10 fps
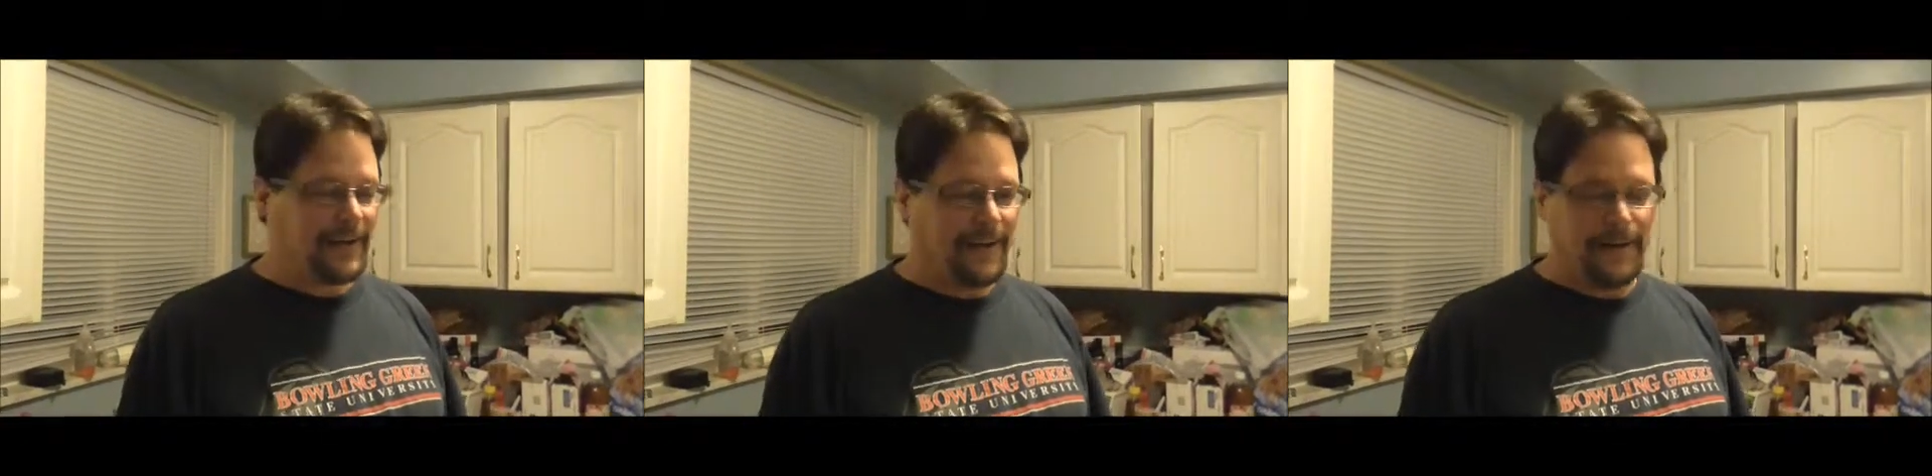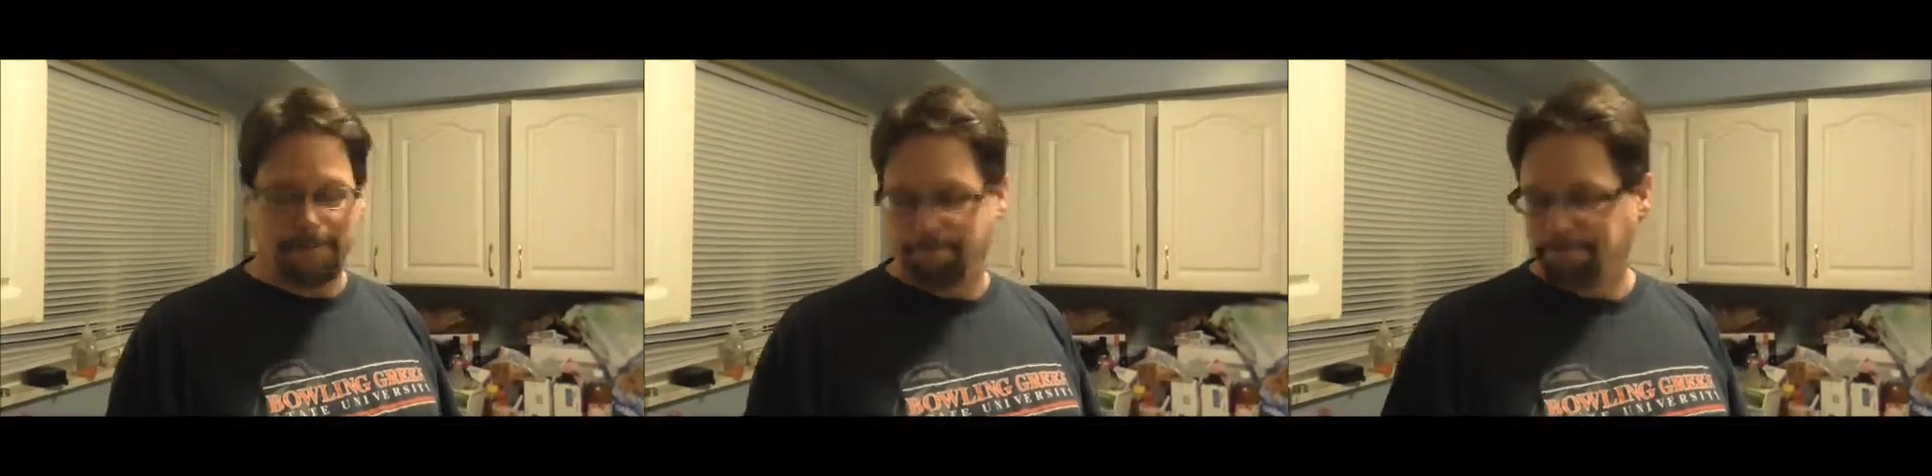
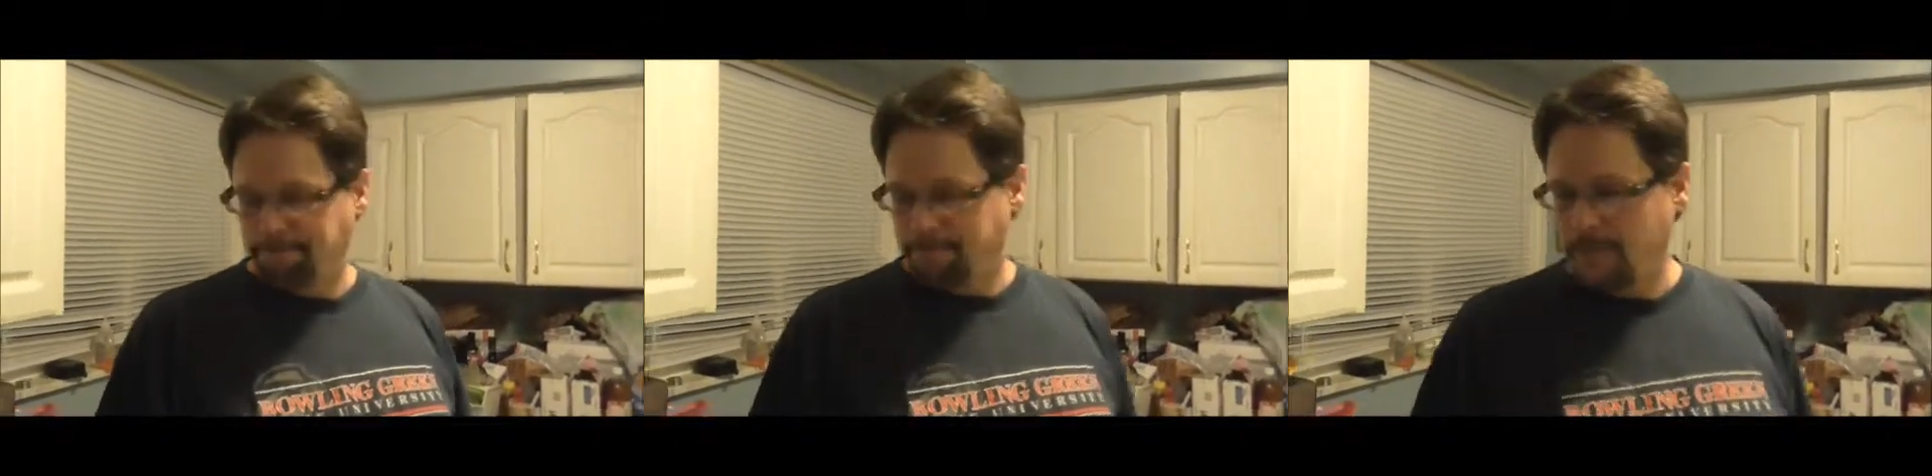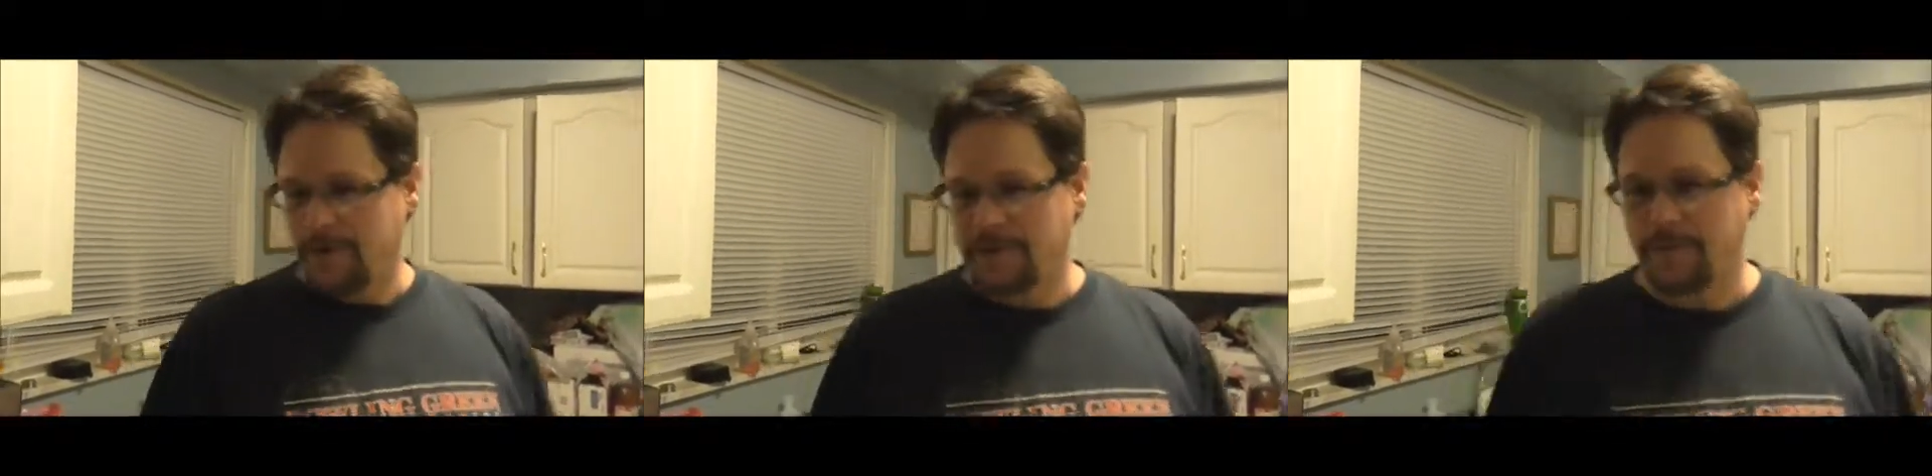Um,
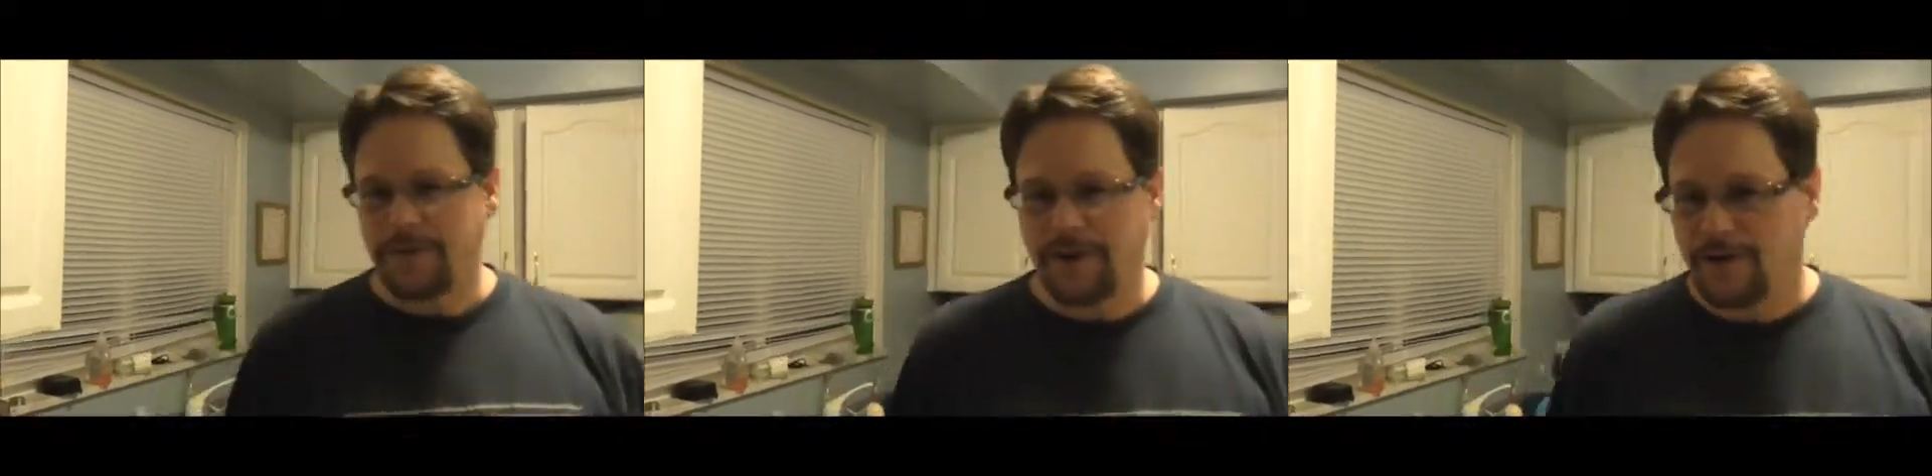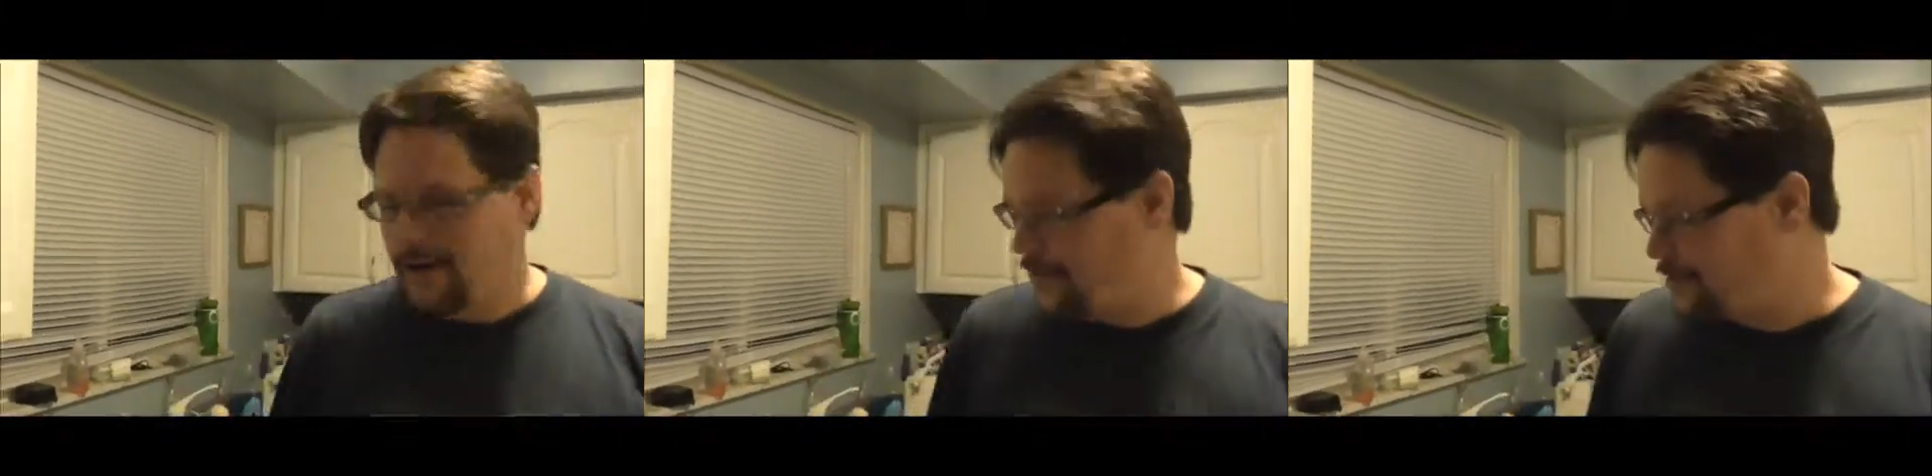here's some of the
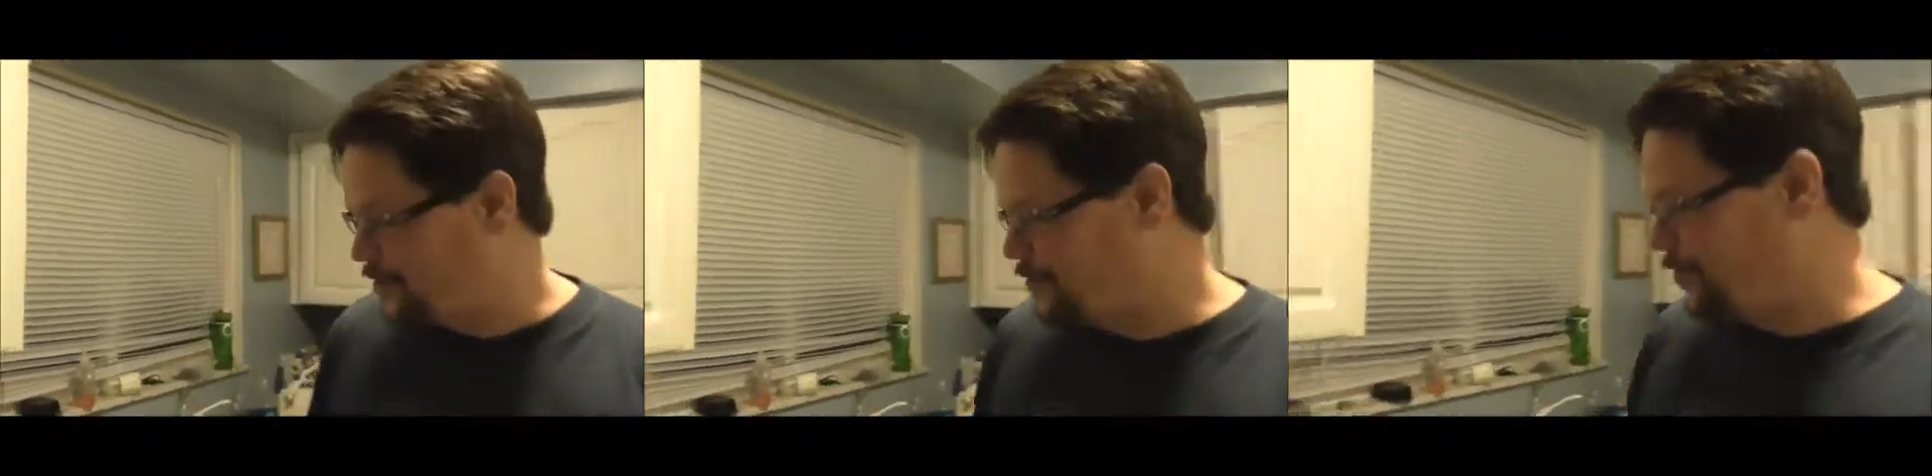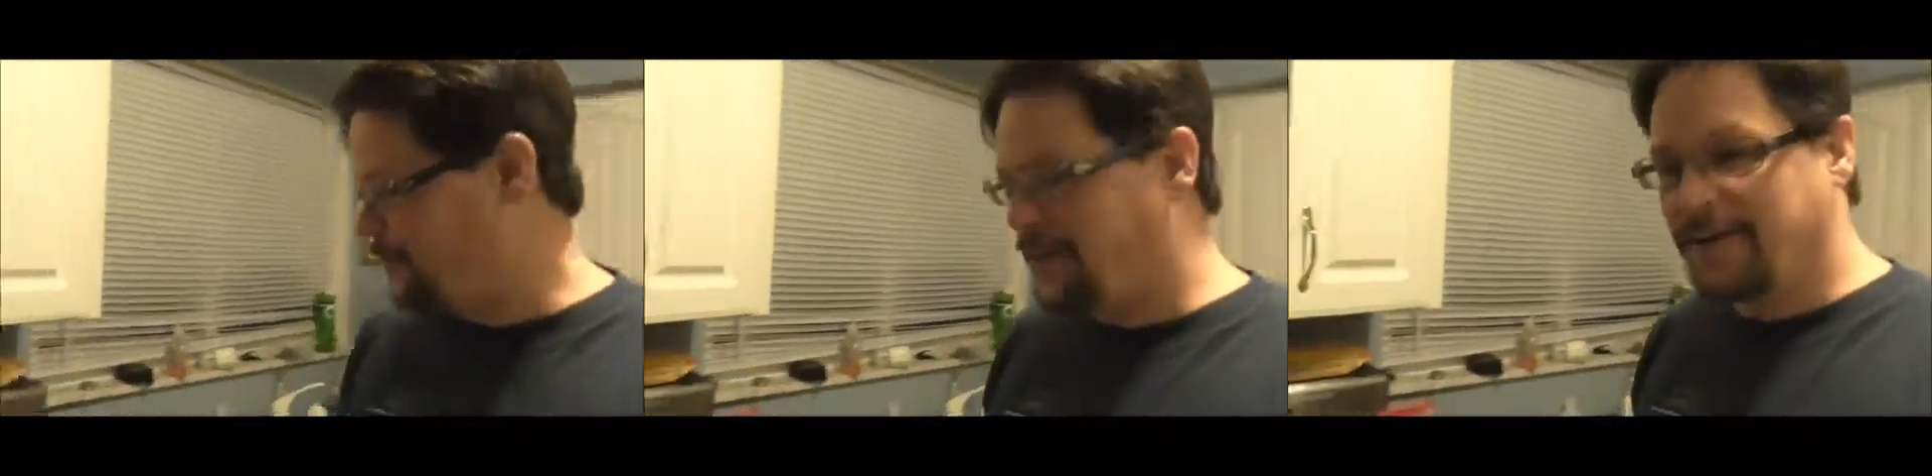ingredients that
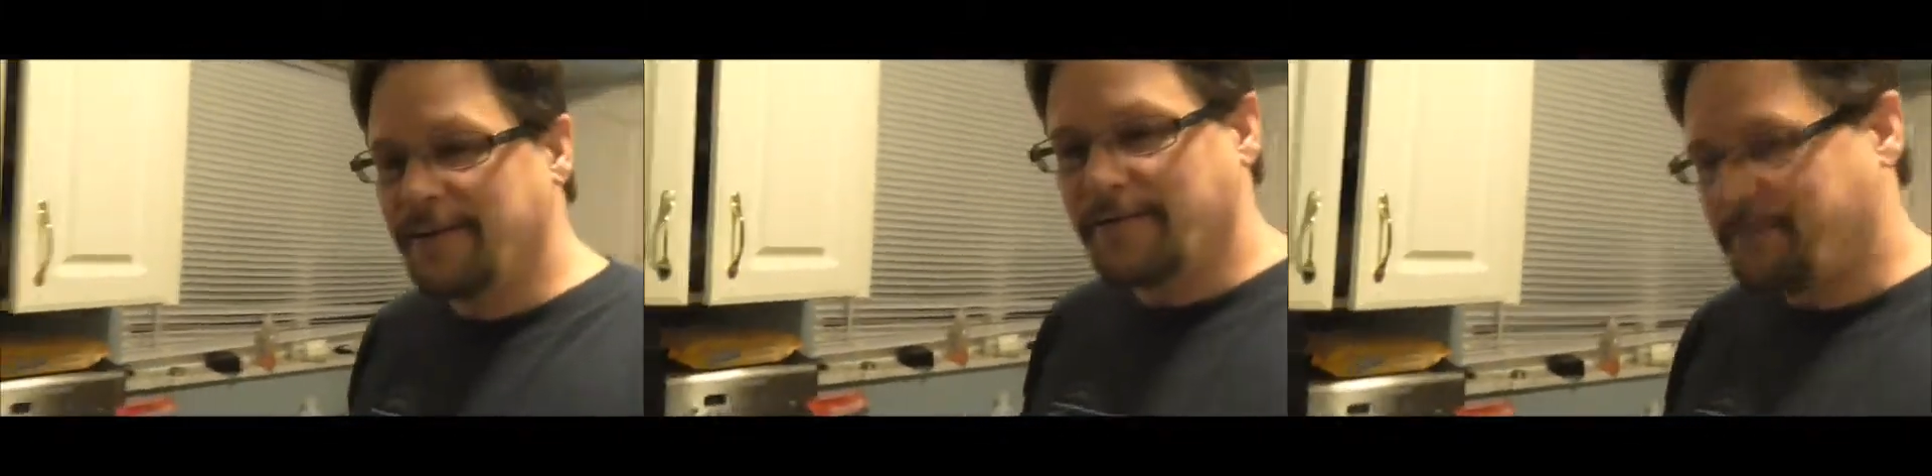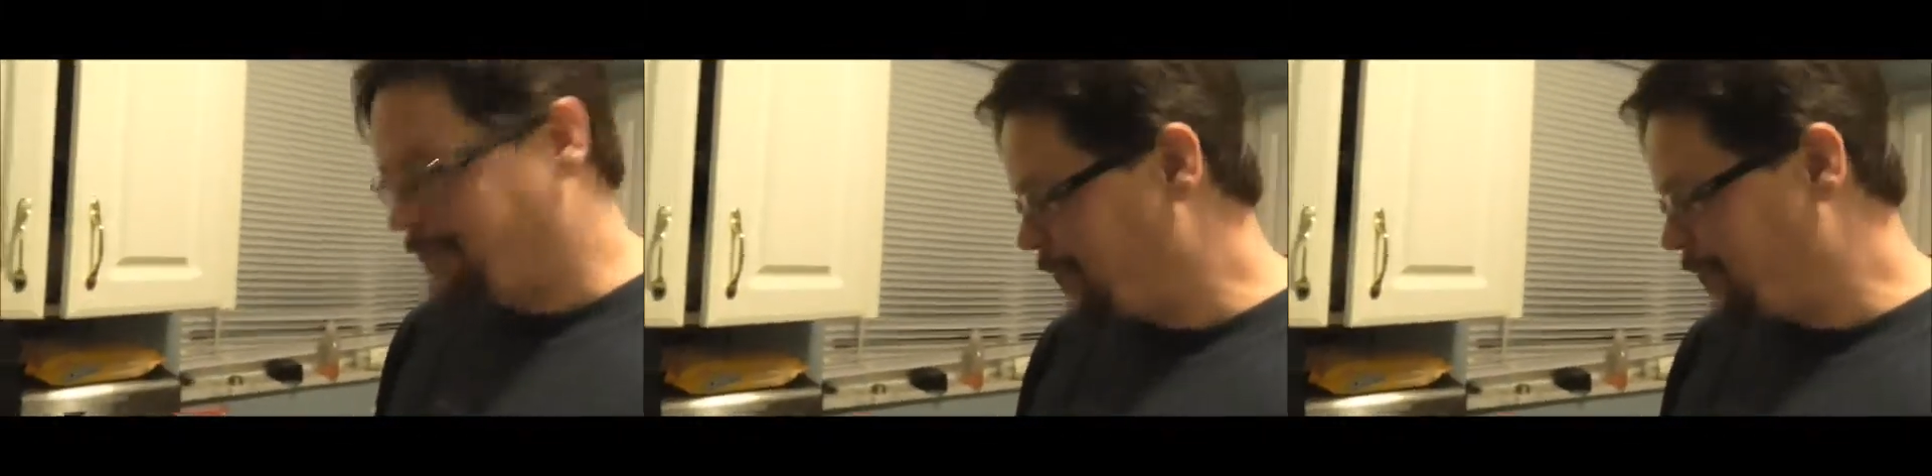you'll need.